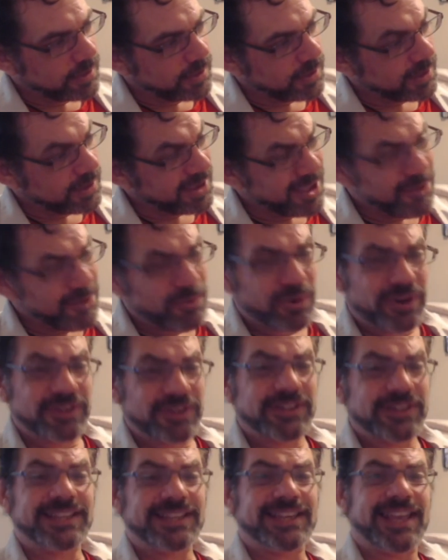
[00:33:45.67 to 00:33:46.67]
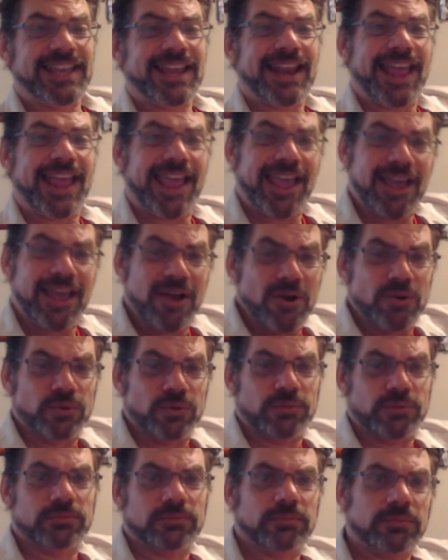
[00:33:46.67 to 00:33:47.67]
I wanted to get
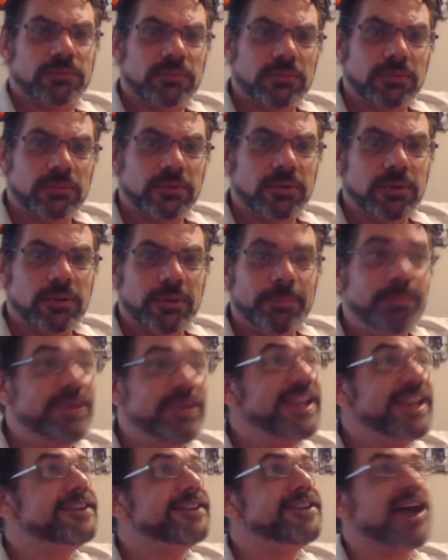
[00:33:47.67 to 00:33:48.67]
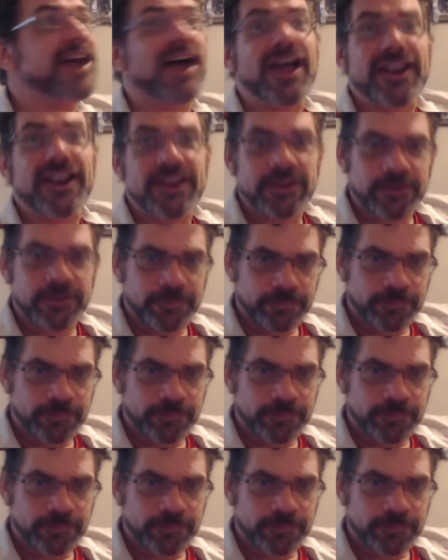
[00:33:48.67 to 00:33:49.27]
out. Be done.